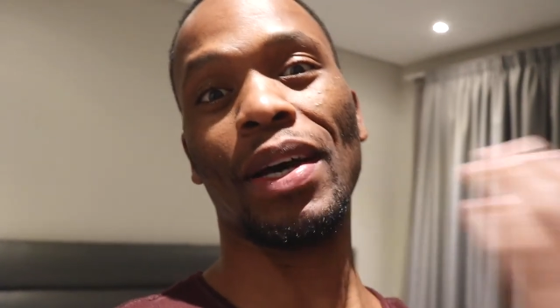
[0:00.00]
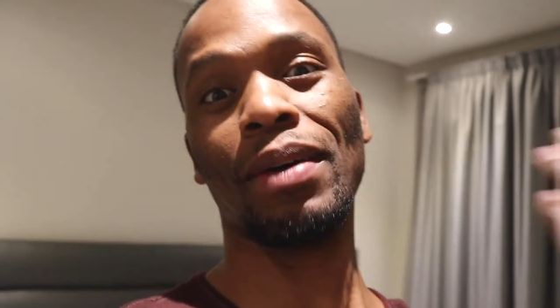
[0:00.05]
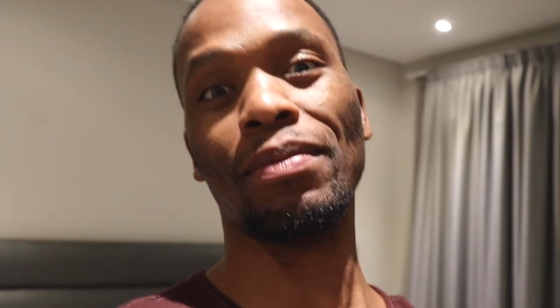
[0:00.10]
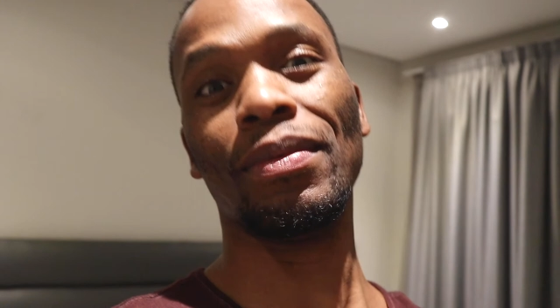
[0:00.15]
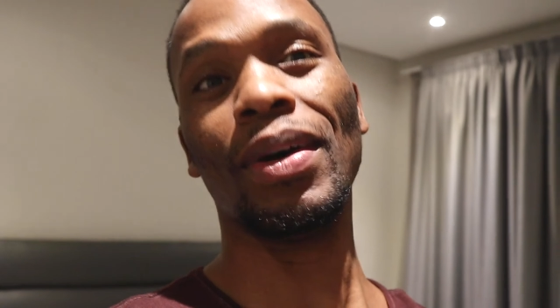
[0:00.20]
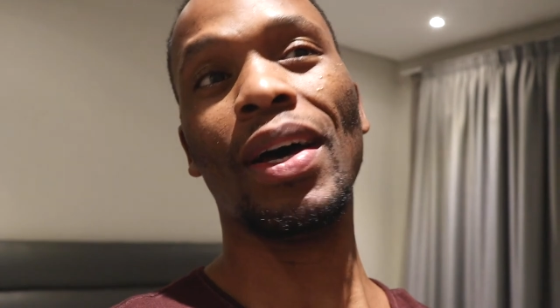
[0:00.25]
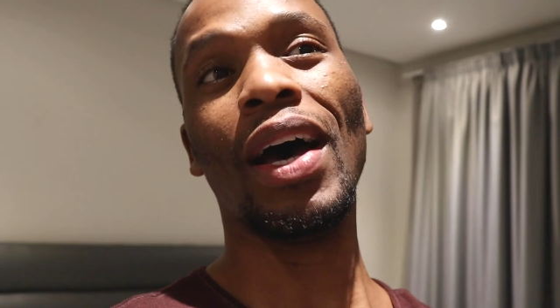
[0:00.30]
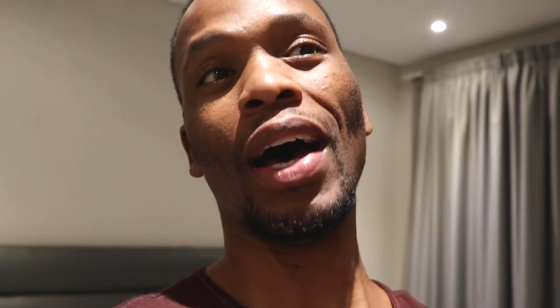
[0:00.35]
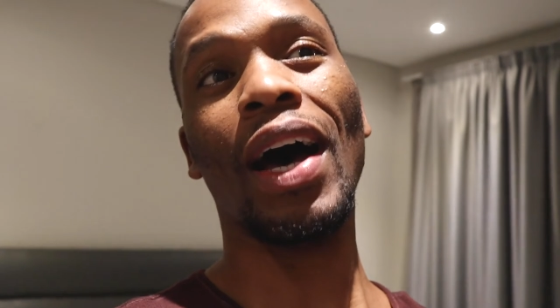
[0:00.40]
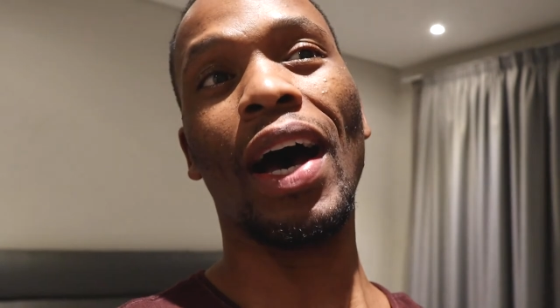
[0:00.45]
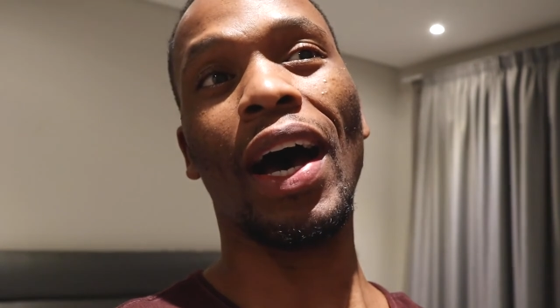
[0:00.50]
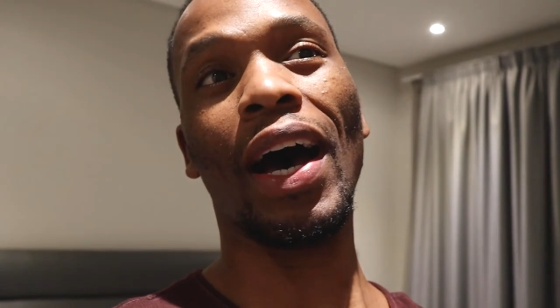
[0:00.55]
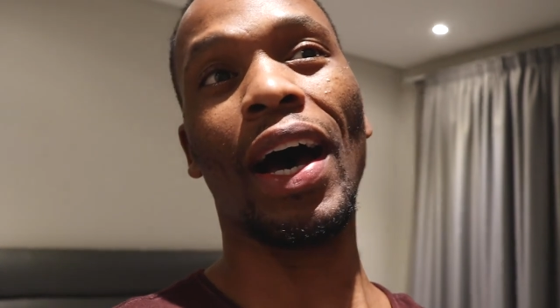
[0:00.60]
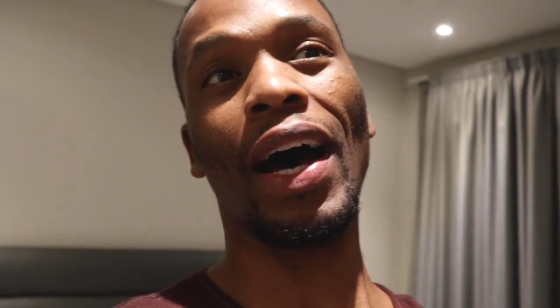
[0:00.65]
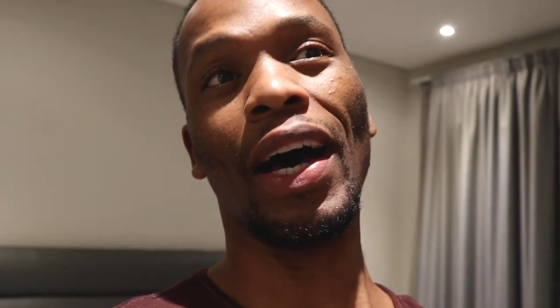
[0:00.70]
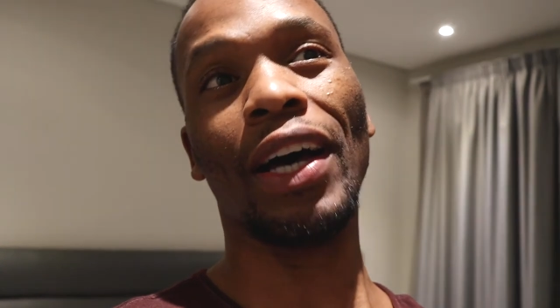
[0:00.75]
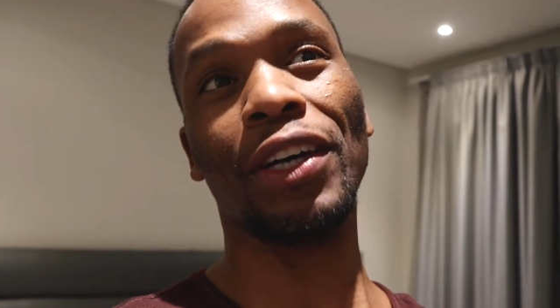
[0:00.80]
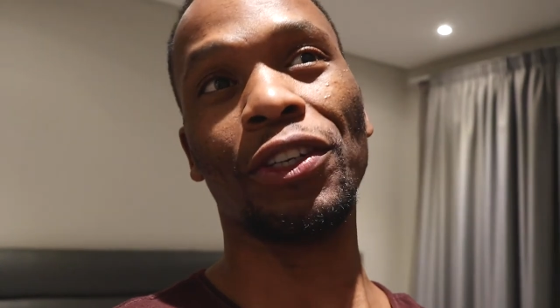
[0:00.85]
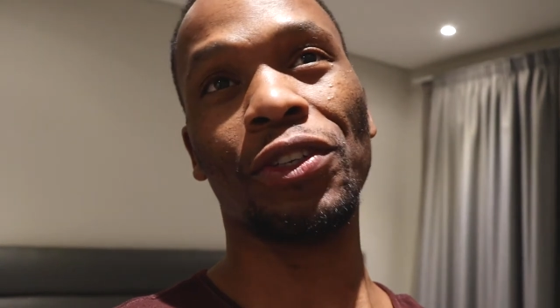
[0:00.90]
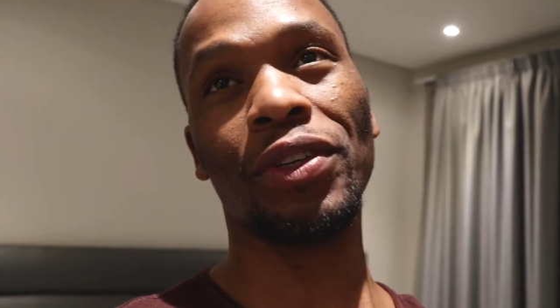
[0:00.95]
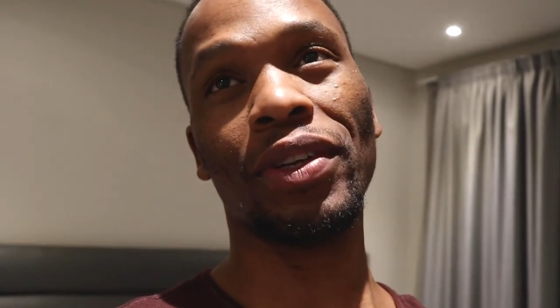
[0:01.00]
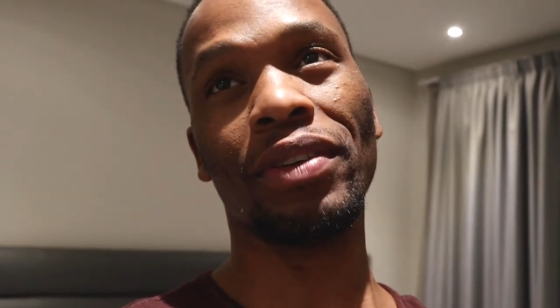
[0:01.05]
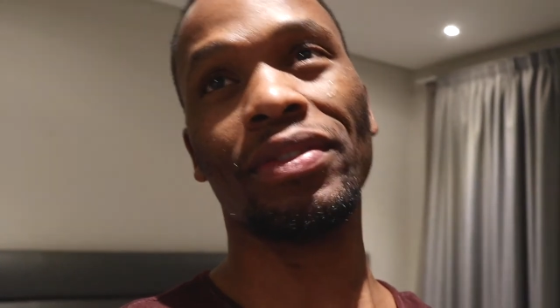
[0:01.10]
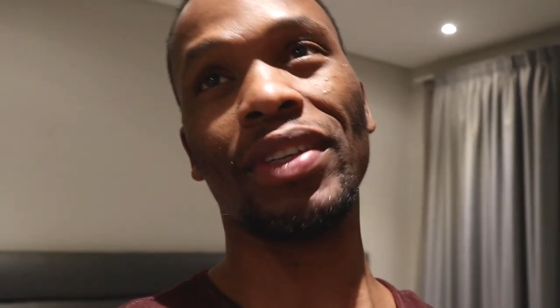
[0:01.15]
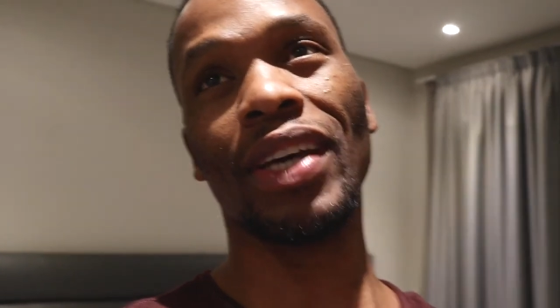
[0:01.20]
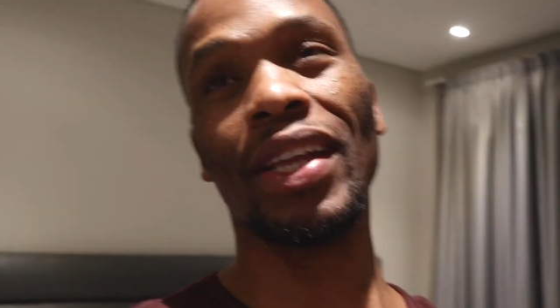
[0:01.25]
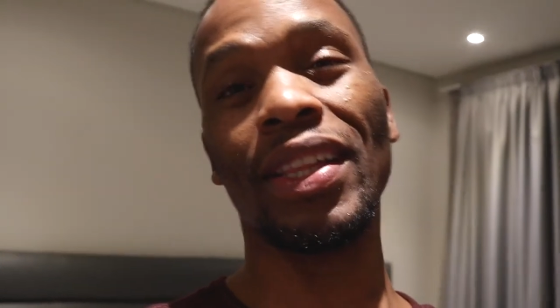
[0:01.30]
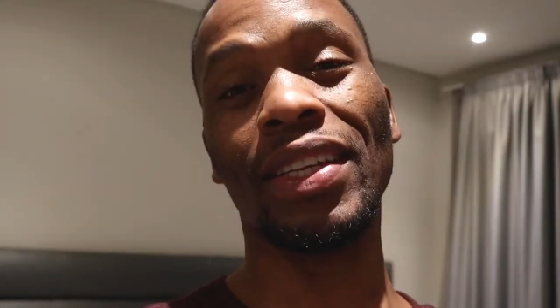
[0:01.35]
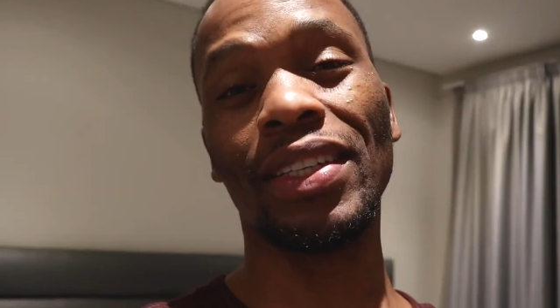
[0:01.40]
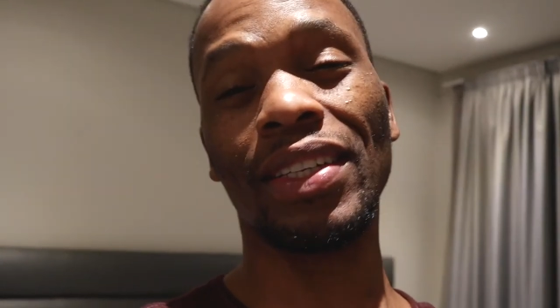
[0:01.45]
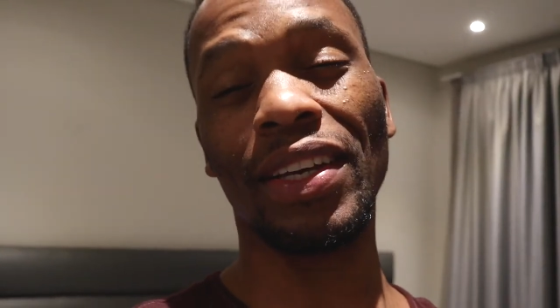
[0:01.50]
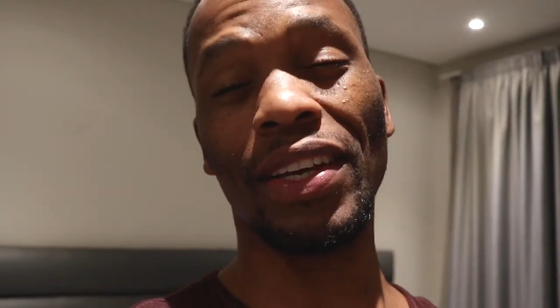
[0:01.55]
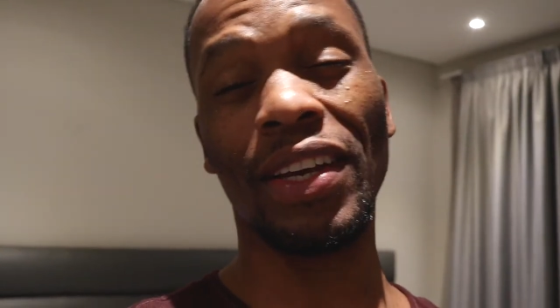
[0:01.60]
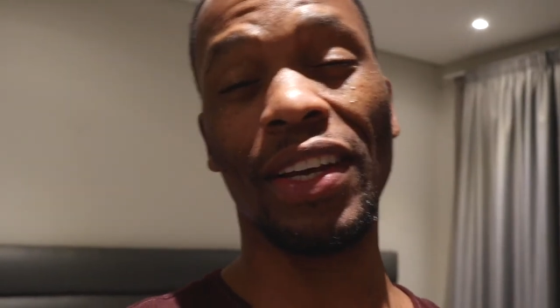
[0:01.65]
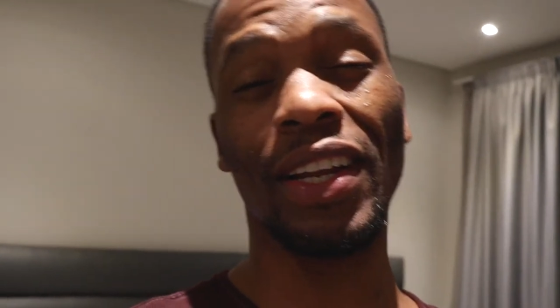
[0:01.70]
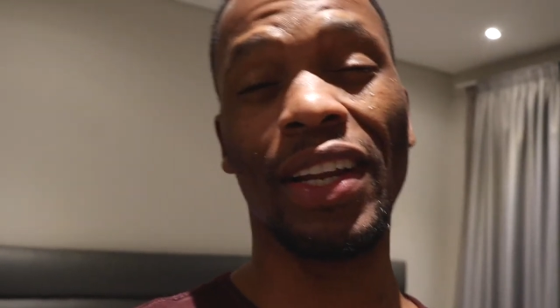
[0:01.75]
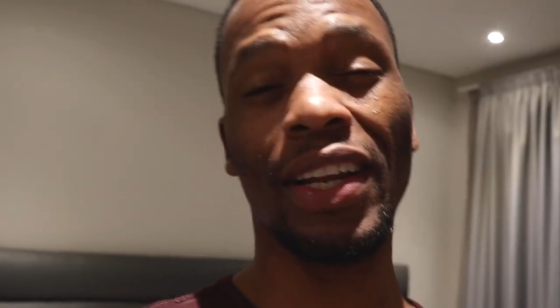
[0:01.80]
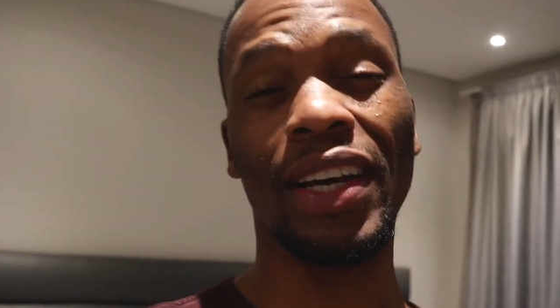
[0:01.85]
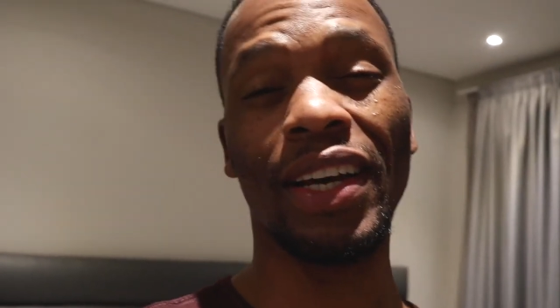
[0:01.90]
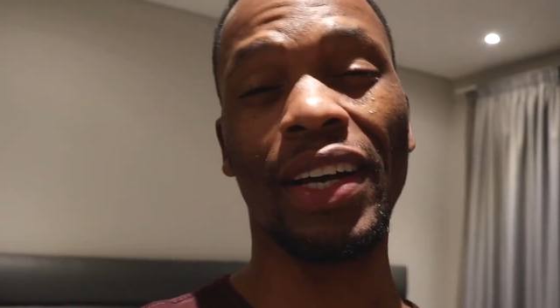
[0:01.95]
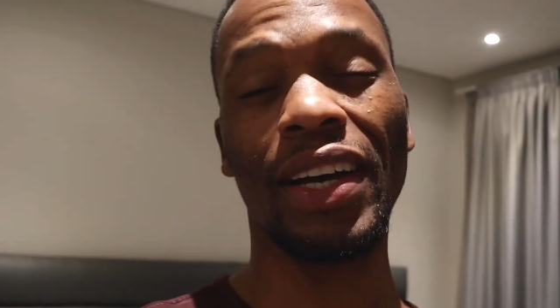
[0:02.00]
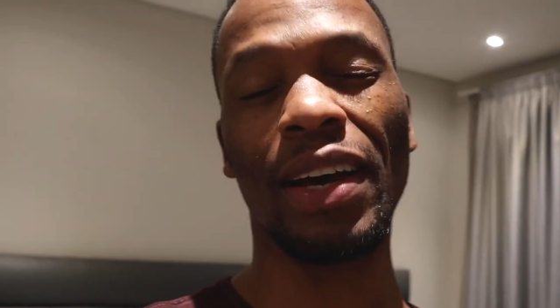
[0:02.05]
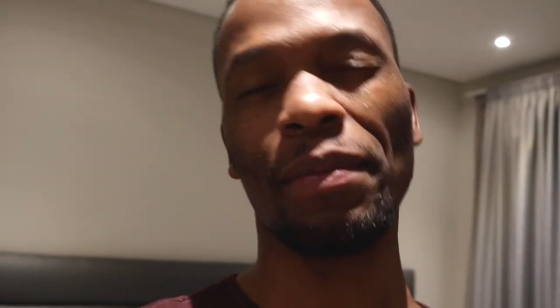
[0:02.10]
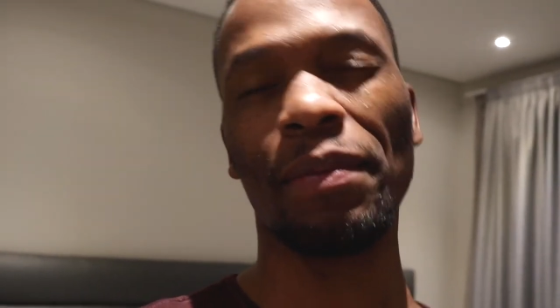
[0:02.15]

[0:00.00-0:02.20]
I'm, I should have done this earlier.